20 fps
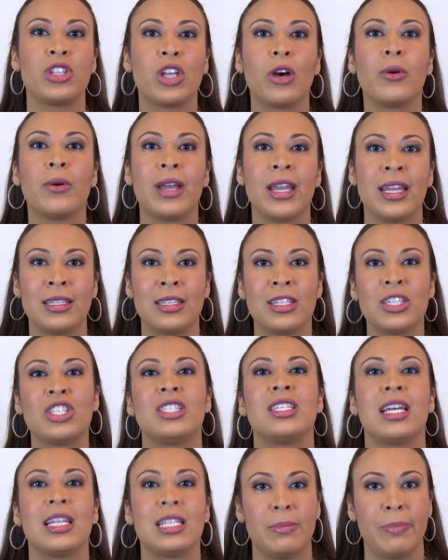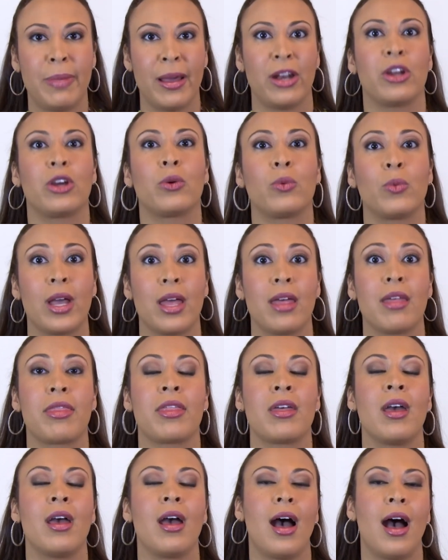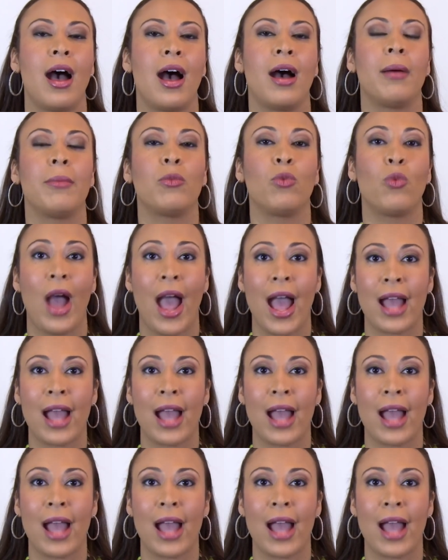So it just does better with um,